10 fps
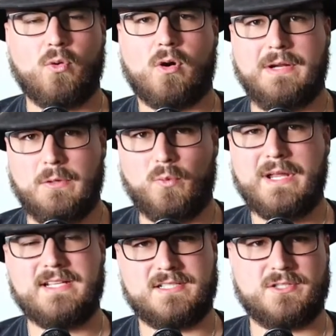who are in
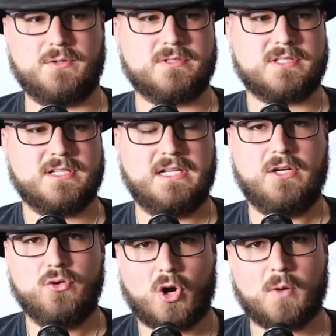wingsuits,
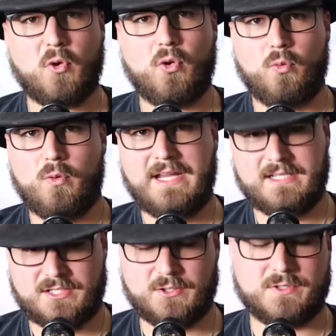normal
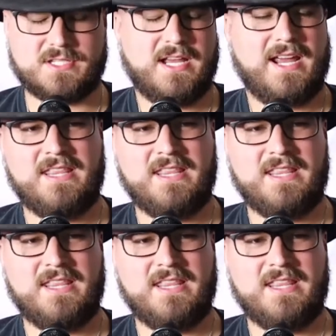wingsuits.